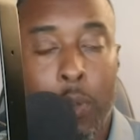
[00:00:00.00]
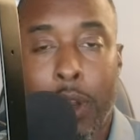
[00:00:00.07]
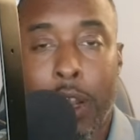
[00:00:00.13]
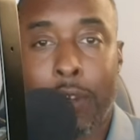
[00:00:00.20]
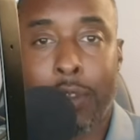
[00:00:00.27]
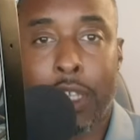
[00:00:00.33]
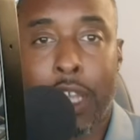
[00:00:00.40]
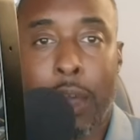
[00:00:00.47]
But
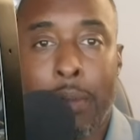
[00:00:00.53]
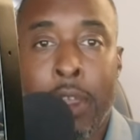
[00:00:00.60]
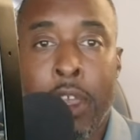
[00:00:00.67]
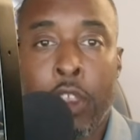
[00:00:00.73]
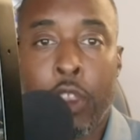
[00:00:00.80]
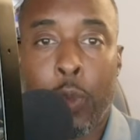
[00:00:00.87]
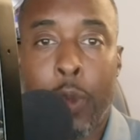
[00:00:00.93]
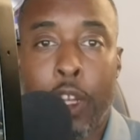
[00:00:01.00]
off top,
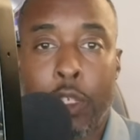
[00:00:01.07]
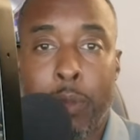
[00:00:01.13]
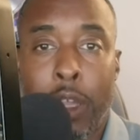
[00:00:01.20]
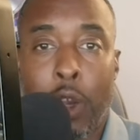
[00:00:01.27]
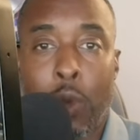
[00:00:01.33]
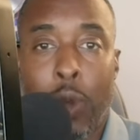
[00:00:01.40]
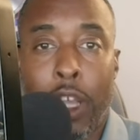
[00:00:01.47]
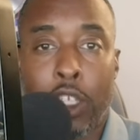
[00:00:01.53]
the Raiders
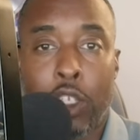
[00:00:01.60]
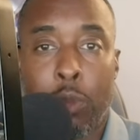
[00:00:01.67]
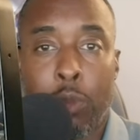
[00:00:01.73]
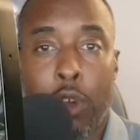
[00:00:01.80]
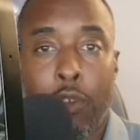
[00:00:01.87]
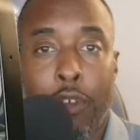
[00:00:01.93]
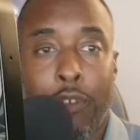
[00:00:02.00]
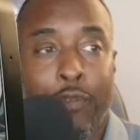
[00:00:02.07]
made a roster
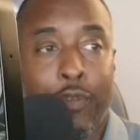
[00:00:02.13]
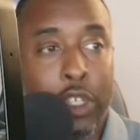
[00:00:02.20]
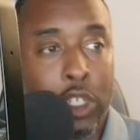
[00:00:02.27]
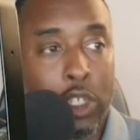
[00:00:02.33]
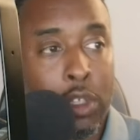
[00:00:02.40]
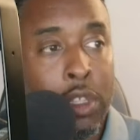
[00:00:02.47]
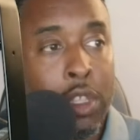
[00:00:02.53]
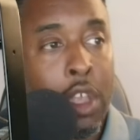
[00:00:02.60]
move
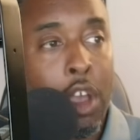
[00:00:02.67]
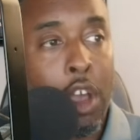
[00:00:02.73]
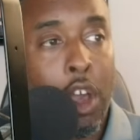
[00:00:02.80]
official